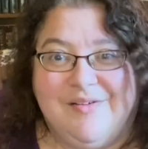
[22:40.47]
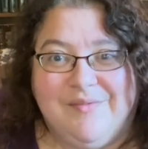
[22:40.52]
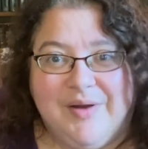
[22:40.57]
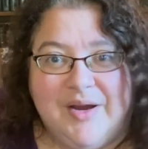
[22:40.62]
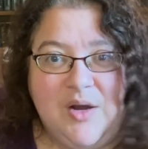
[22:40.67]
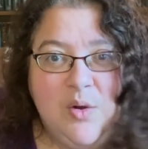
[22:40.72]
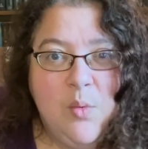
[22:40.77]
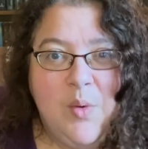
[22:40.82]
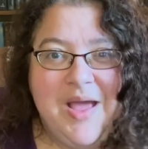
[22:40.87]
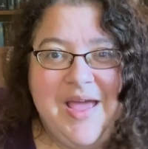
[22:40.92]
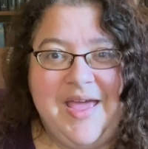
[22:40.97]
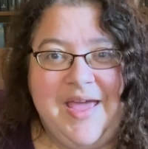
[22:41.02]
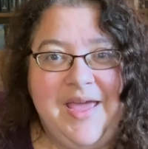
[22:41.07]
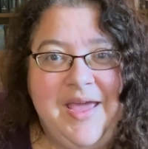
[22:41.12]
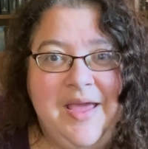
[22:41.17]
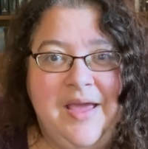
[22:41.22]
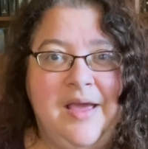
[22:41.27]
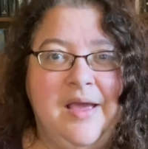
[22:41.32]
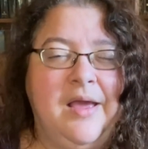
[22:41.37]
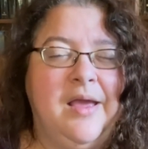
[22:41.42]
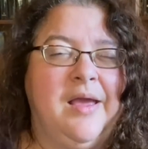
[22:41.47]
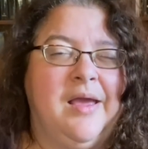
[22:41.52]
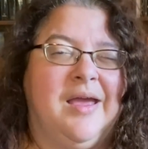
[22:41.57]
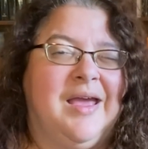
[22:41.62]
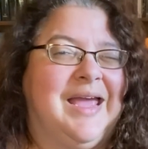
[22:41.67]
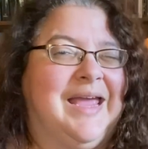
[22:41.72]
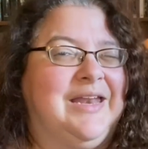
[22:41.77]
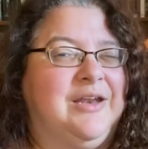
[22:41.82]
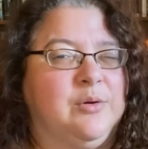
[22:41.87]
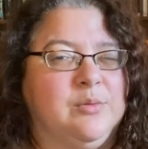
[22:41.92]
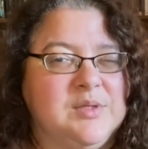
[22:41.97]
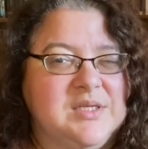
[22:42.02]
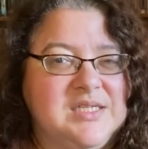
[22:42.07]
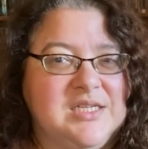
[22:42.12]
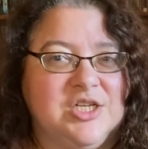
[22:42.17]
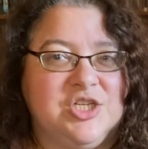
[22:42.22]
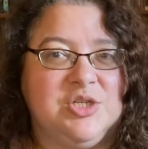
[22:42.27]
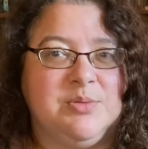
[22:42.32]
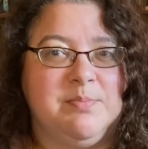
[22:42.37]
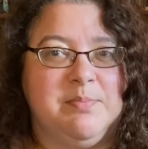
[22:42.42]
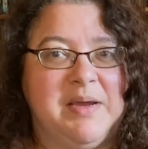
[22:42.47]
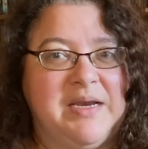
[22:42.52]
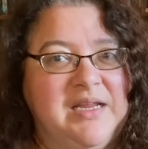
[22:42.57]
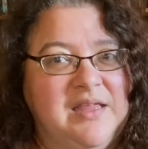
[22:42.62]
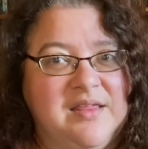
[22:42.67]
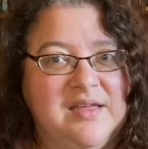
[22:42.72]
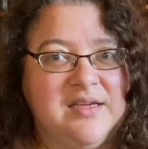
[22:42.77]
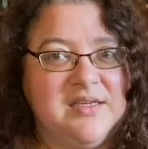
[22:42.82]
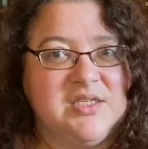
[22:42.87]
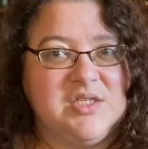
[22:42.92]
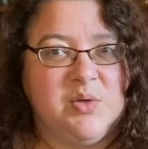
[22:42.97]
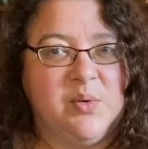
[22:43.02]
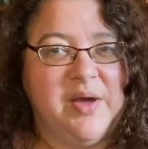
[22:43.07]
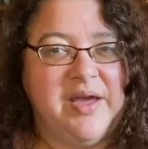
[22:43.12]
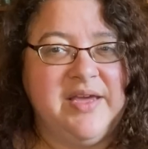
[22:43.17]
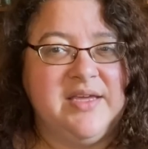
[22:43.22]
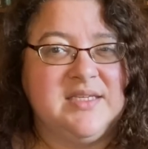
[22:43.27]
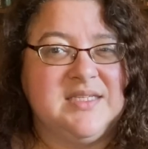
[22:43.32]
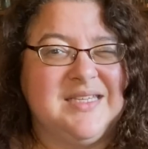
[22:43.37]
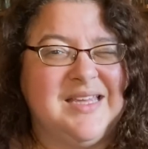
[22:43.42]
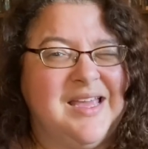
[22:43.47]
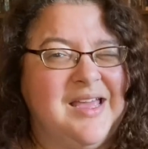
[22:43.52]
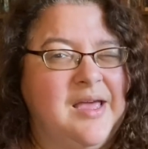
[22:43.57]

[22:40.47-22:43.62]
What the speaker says: right away. I don't stitch many things twice,